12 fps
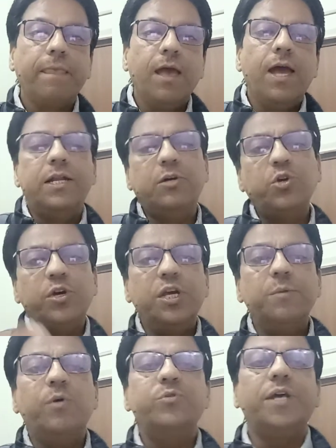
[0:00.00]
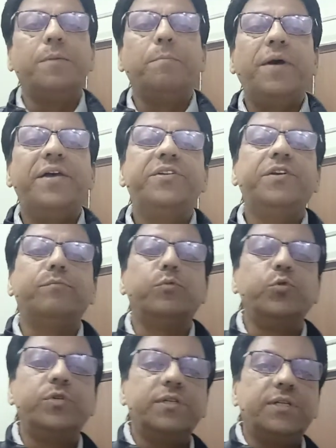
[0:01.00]
Now talking about imperative mood,
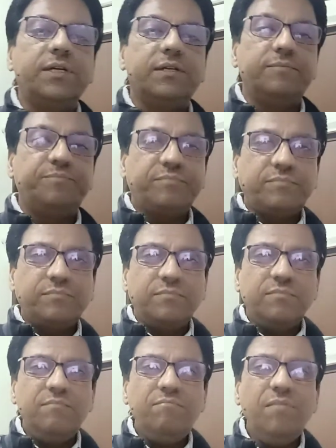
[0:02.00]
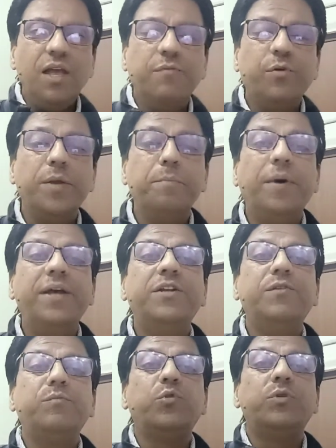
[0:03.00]
for imperative
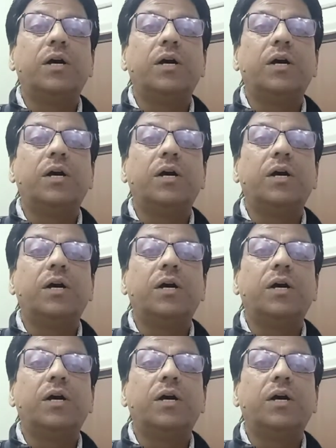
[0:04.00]
mood,